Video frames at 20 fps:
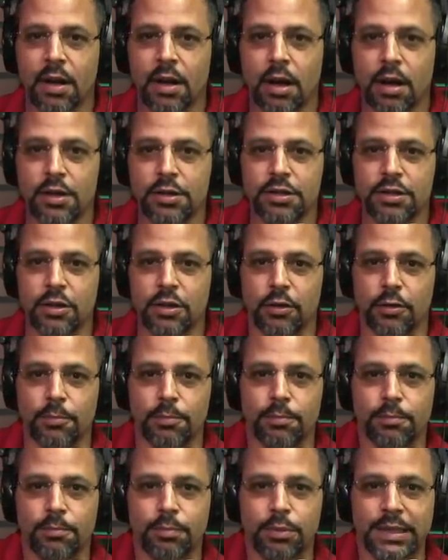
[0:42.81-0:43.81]
Also,
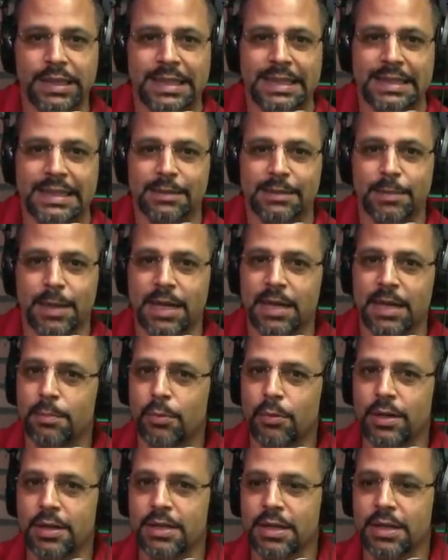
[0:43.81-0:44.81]
please make it a
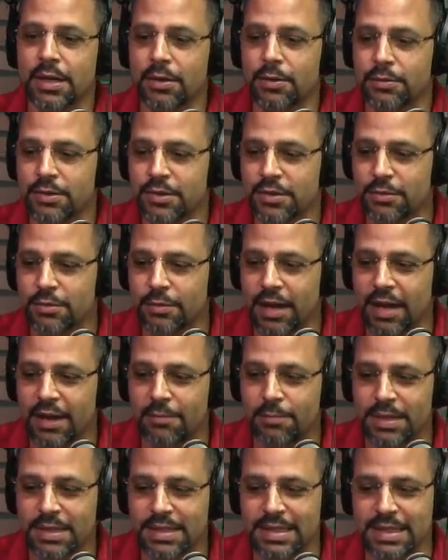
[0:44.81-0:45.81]
point to go to
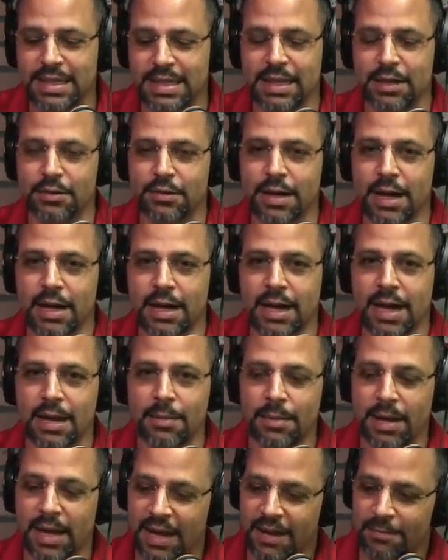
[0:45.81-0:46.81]

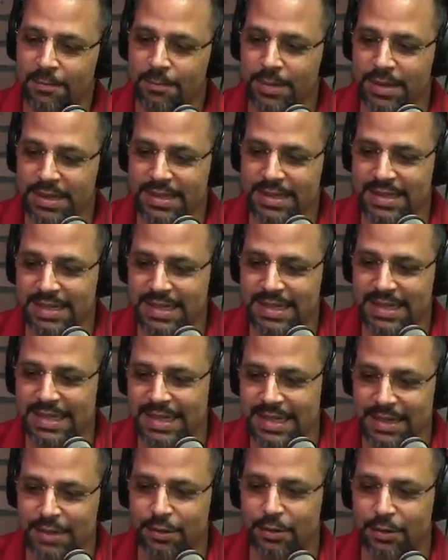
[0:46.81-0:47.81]
fpcgear.com,
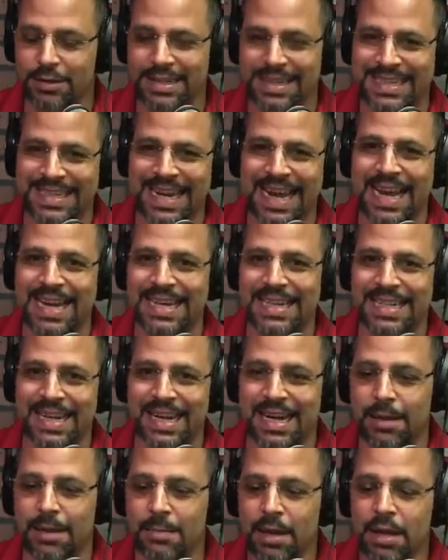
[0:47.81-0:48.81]

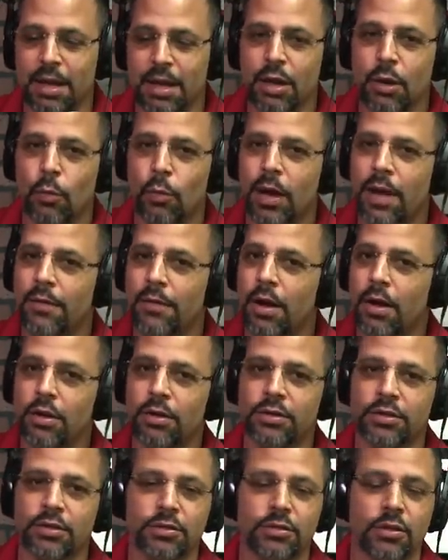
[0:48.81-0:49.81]
fpcgear.com. We have
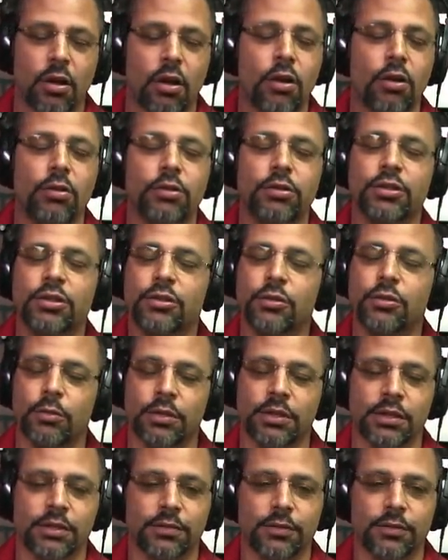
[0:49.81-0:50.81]
all
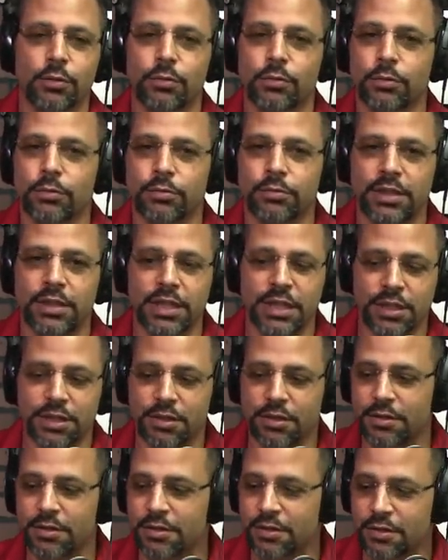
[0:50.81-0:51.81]
sorts of cool
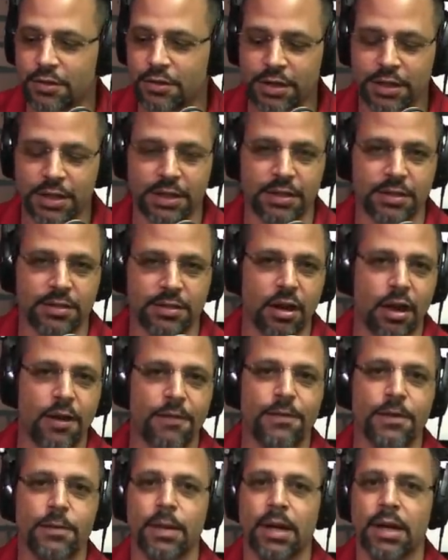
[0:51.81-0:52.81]
t-shirts, hoodies,
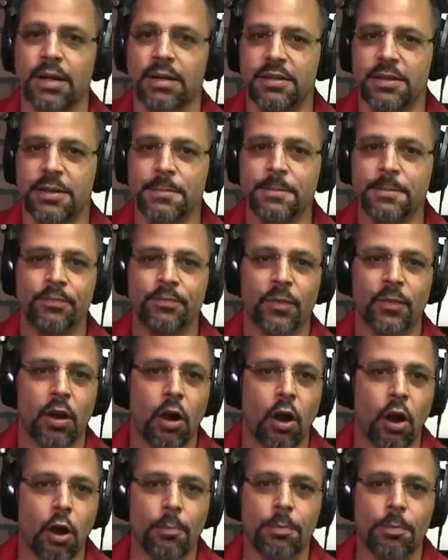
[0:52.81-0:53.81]
coffee mugs,
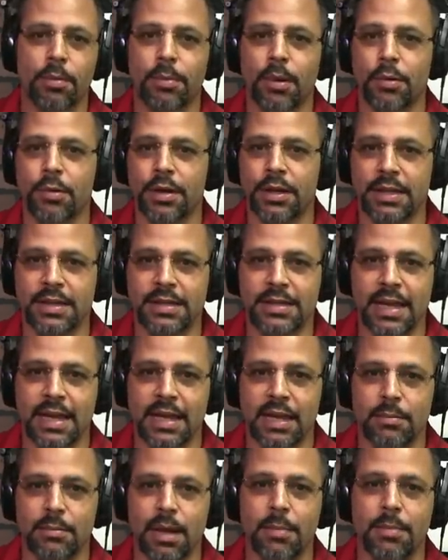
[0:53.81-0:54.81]
all promoting the
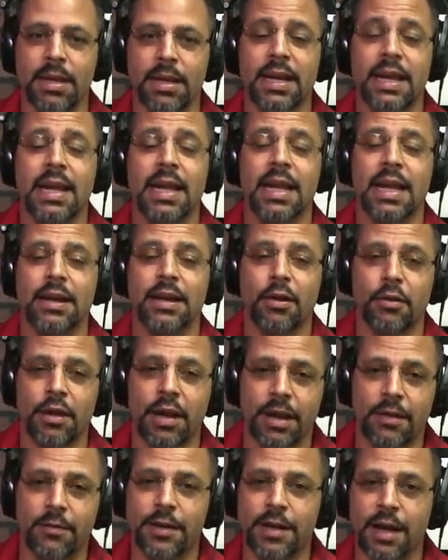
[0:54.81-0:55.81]
Second Amendment. And know that
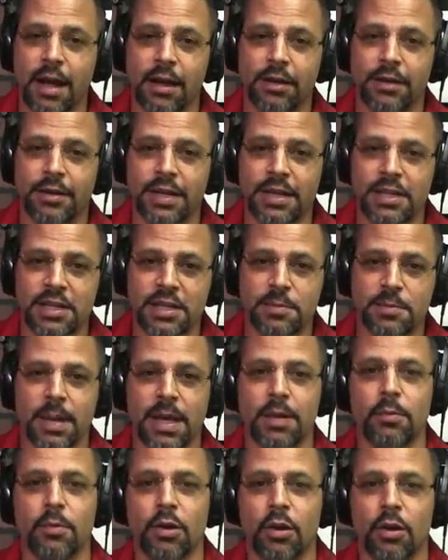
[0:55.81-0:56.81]
every dollar that you
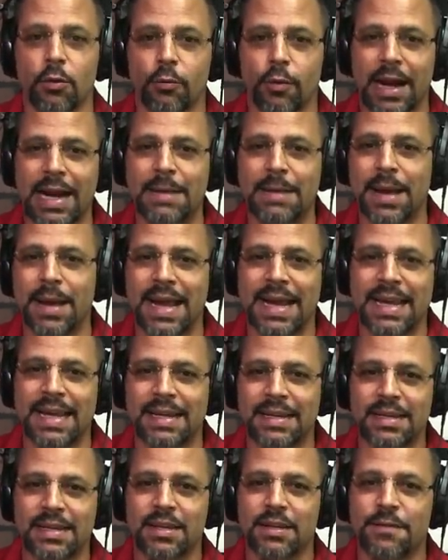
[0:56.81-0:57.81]
spend will go right back
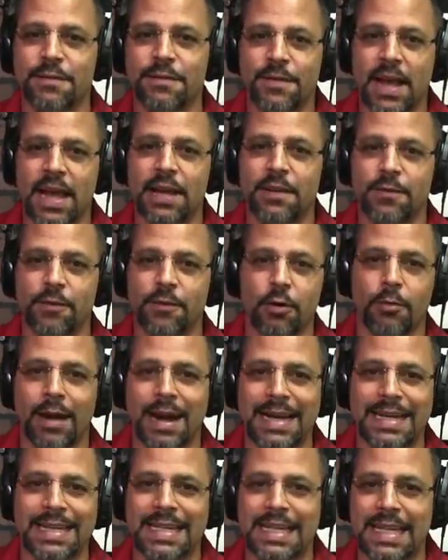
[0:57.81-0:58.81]
into the fight for our
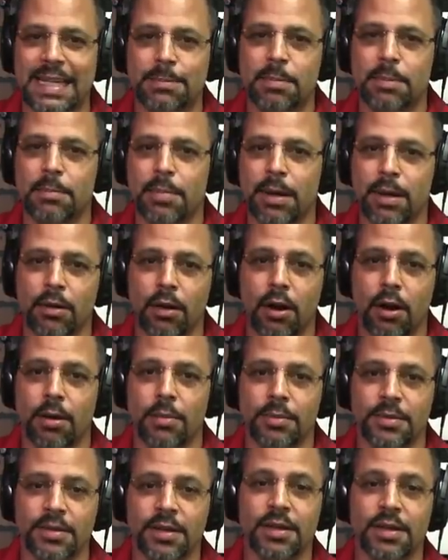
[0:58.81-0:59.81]
right to keep and bear
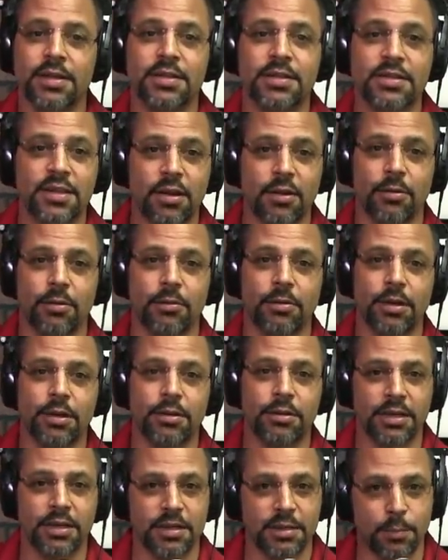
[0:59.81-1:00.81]
arms. So
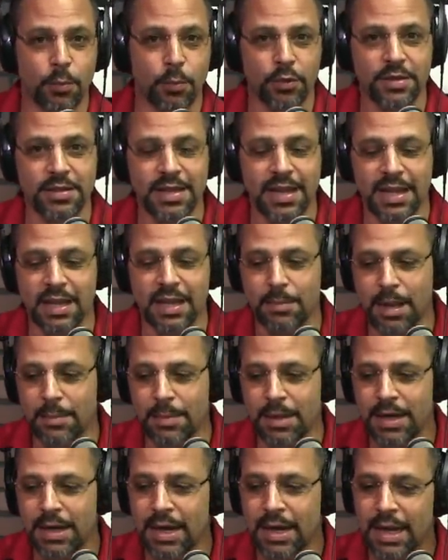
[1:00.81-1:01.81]
you can support the Second
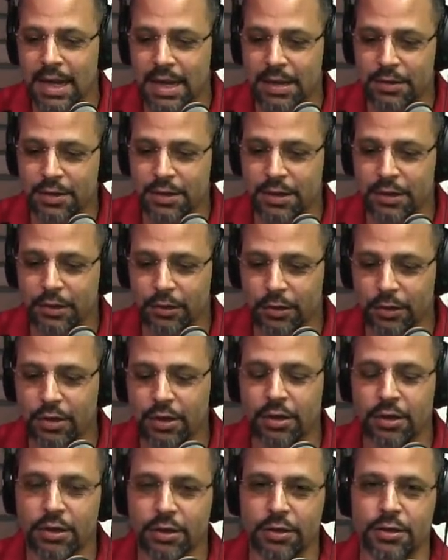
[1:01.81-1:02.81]
Amendment and you can
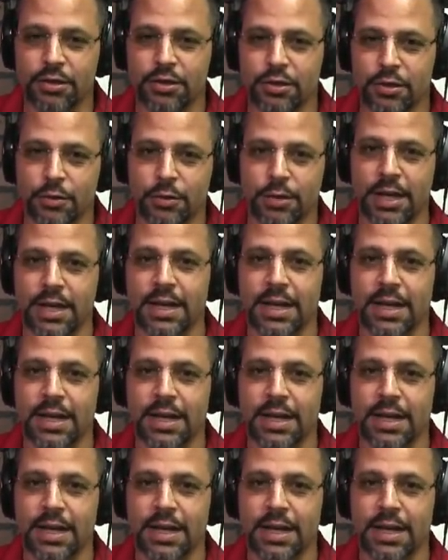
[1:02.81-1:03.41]
look good doing it.